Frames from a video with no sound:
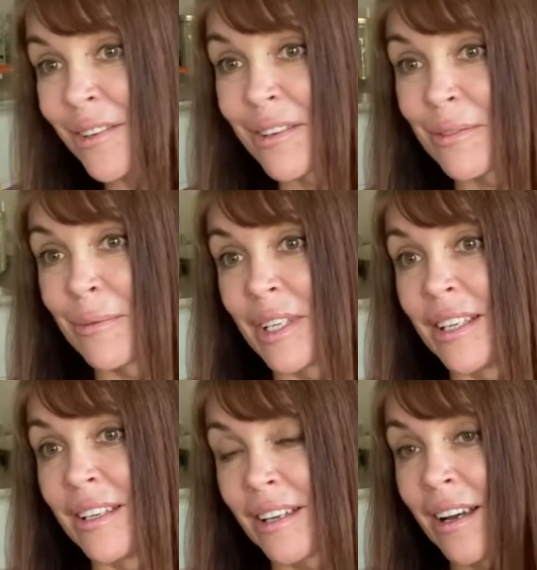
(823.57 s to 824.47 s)
or
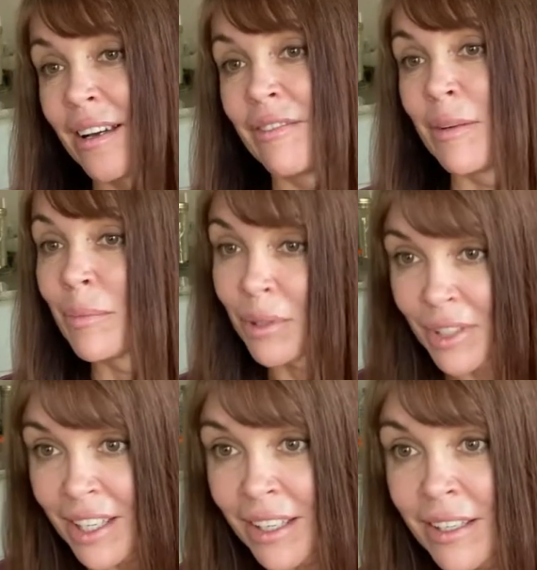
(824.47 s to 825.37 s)
we have
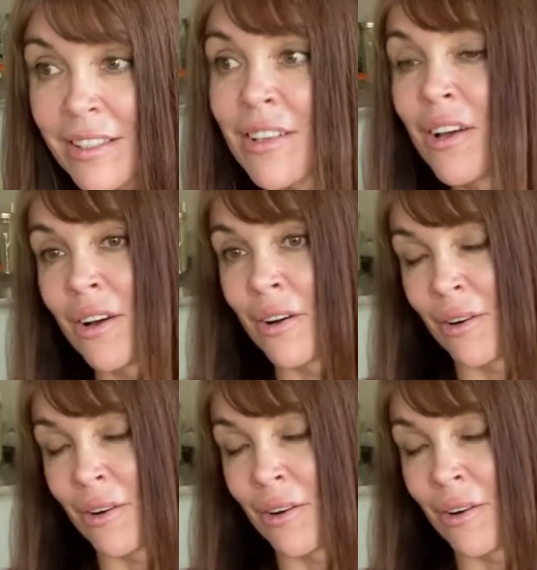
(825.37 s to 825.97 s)
employees,